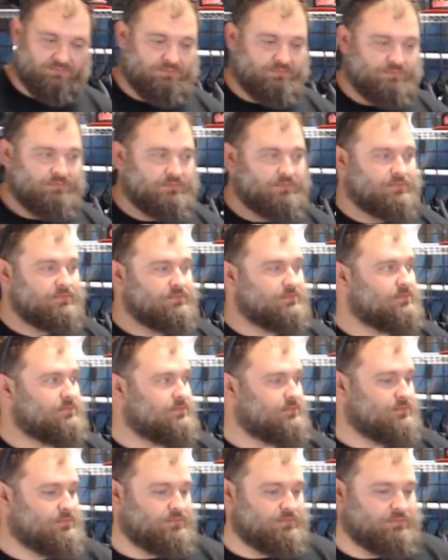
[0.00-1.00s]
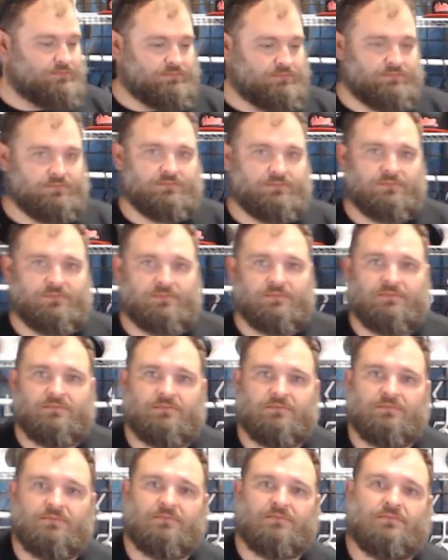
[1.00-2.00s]

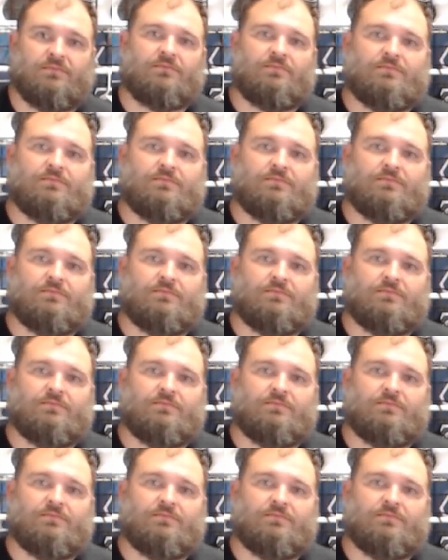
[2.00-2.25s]
No words are spoken by the person on screen.